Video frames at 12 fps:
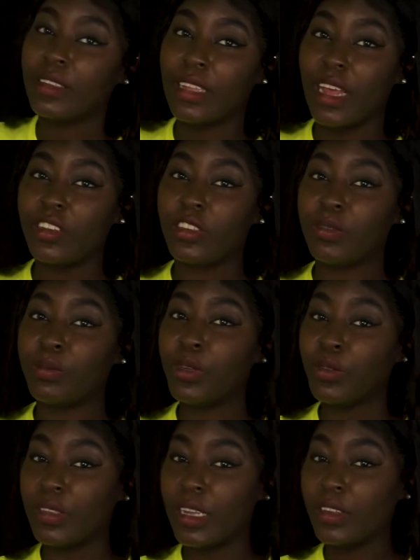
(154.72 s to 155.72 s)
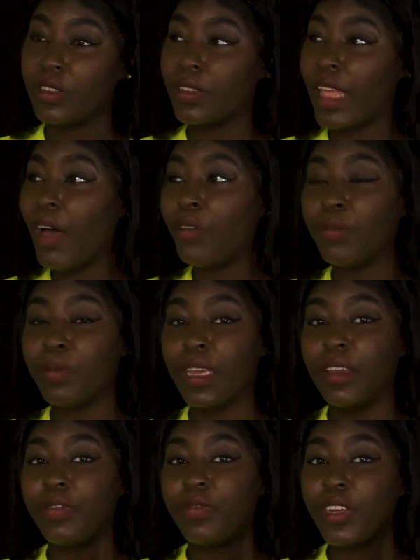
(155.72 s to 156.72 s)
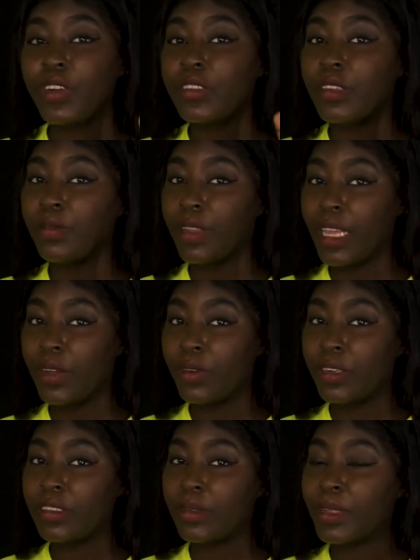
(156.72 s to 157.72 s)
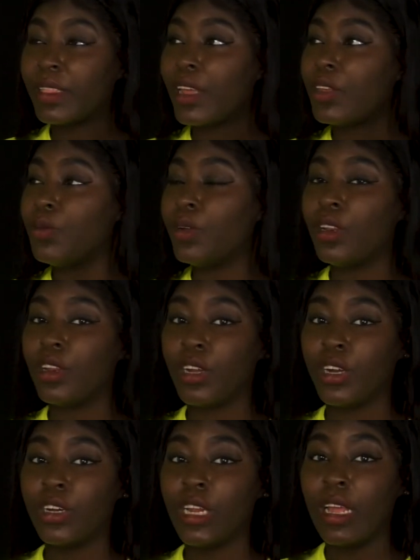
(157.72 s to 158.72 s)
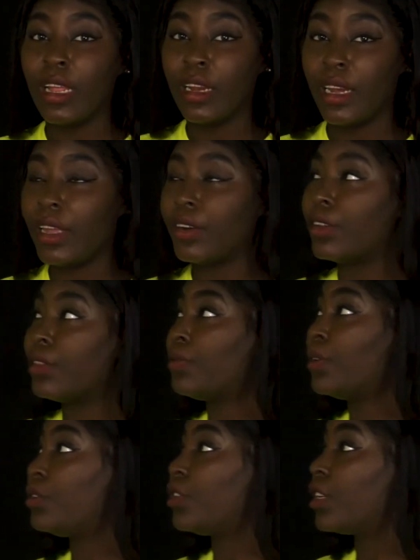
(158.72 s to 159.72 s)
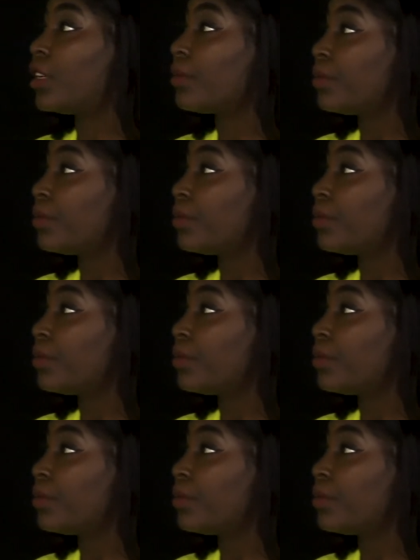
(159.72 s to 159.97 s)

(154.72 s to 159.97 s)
touch music, so that would be figurative language, something that you will learn later in the future.